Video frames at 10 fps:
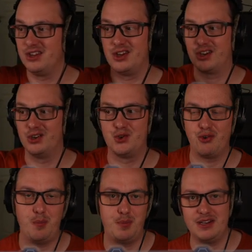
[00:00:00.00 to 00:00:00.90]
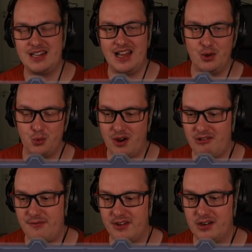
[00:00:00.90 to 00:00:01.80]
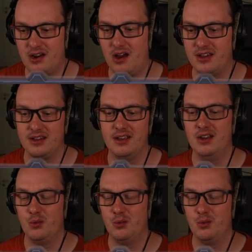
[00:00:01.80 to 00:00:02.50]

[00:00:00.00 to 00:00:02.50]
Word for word: You can drop it down wherever you like.